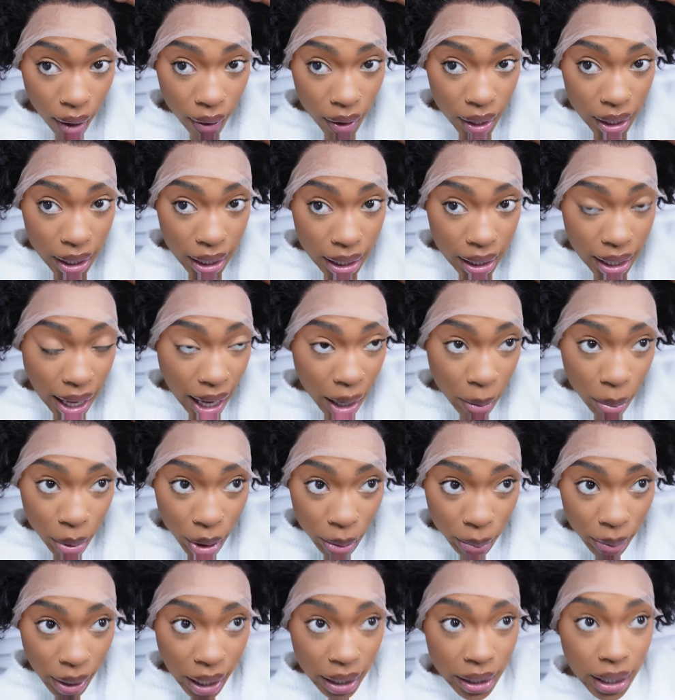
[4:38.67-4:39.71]
This is not a
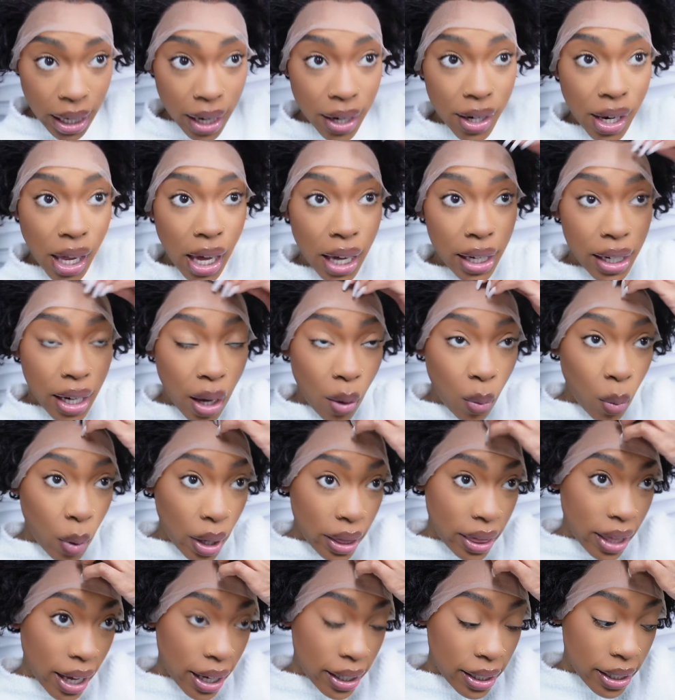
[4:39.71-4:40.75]
pre-plucked hairline. Now
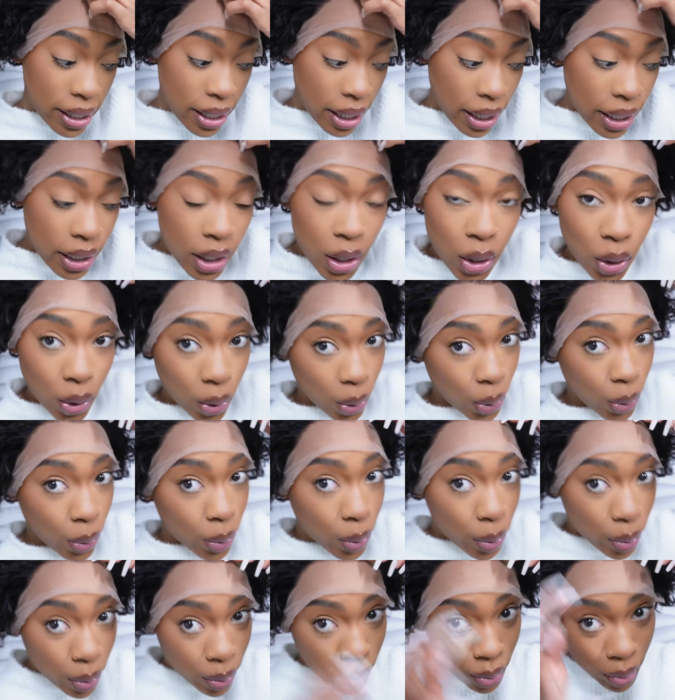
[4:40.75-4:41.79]
what they did
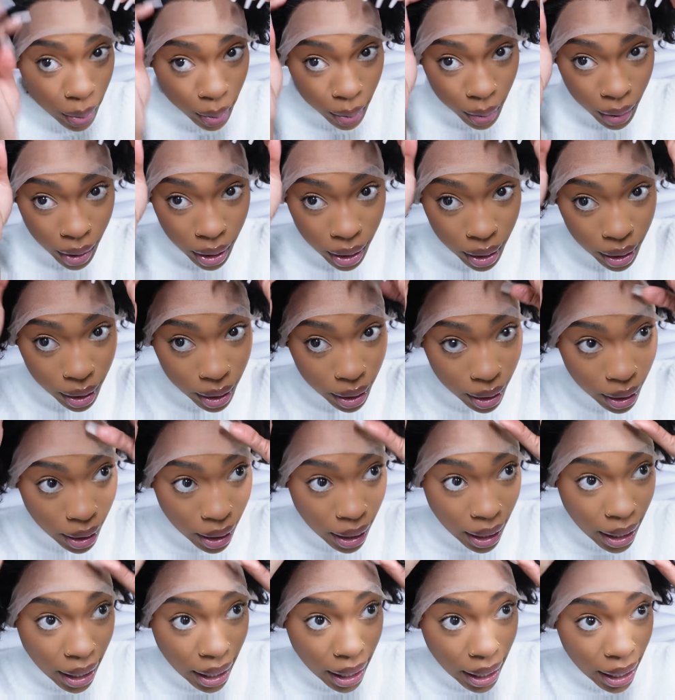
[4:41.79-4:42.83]
do
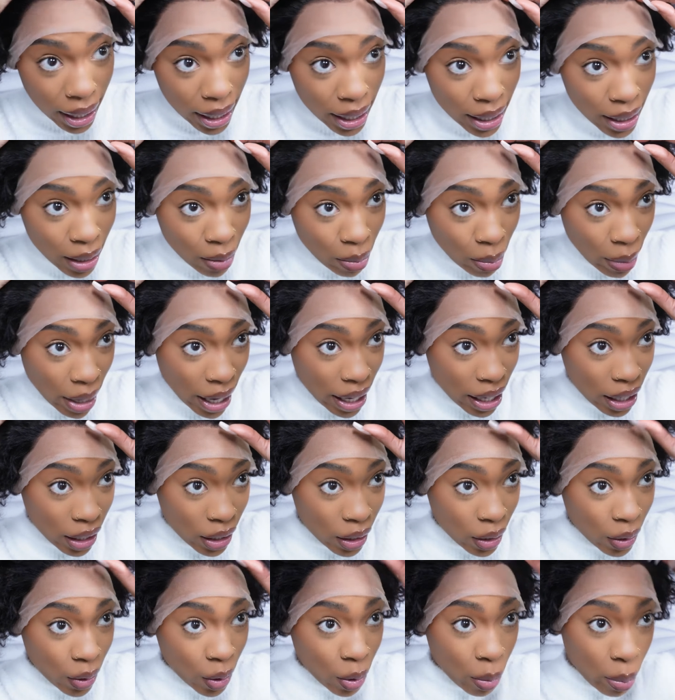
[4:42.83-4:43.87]
is make a
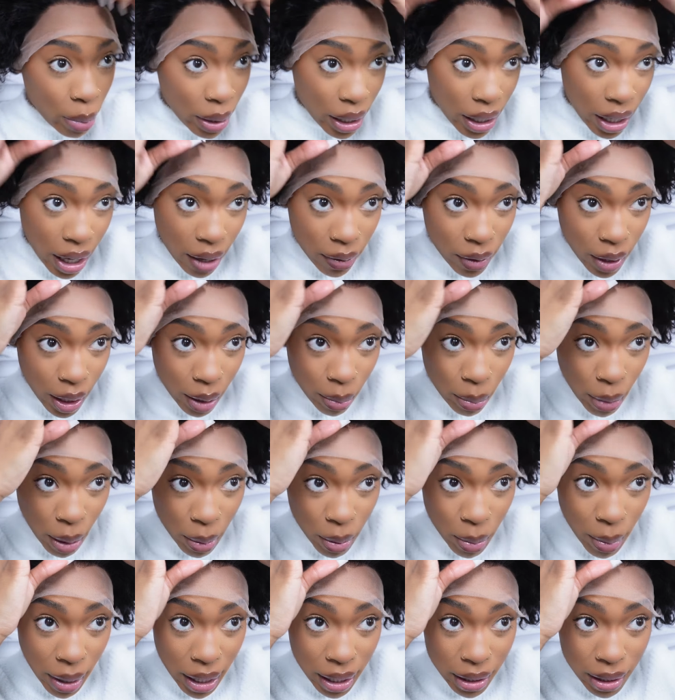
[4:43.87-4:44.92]
little bit of it,
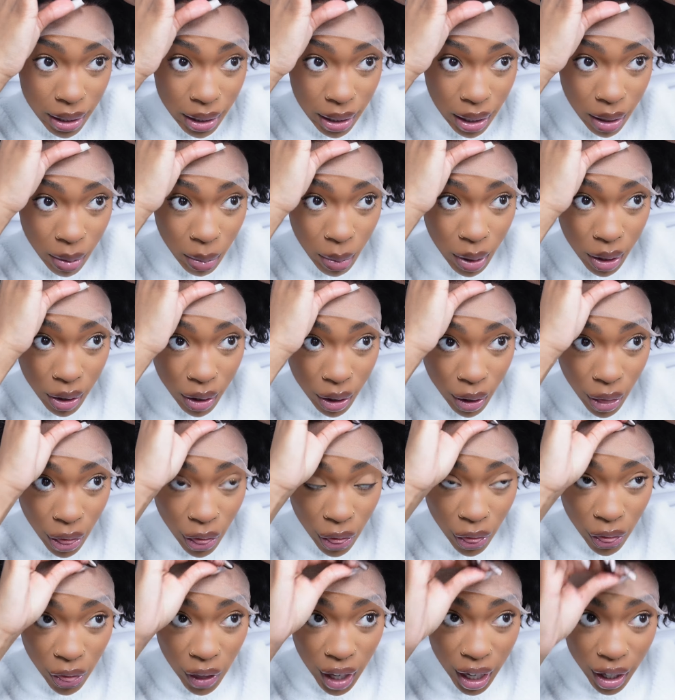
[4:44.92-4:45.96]
maybe about 1 centimeter
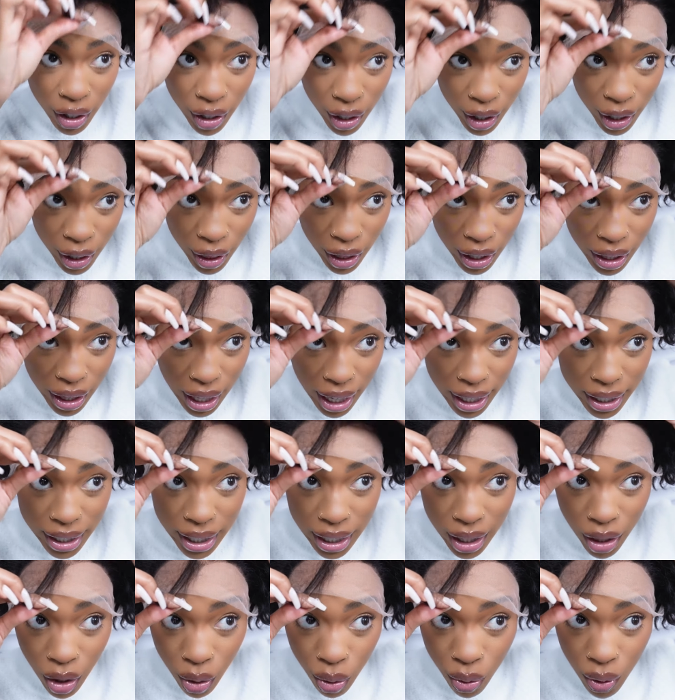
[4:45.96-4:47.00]
thinner than they
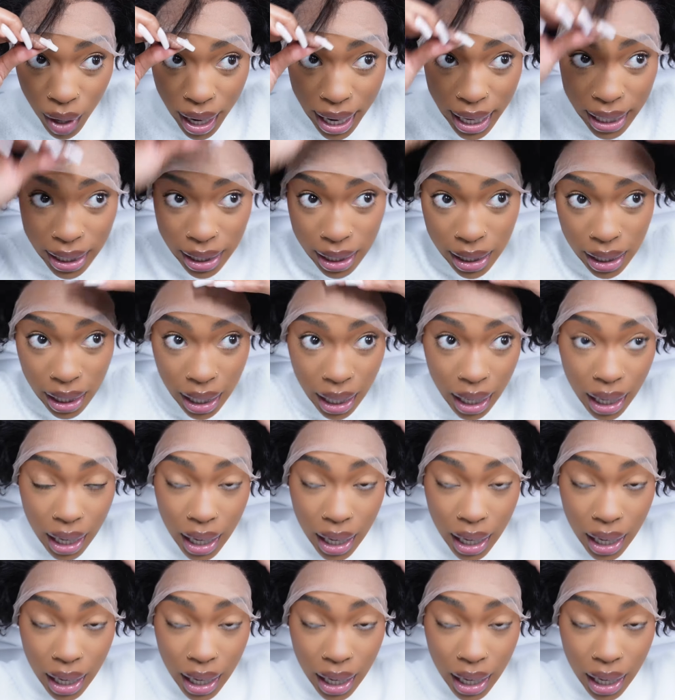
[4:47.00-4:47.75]
did the rest.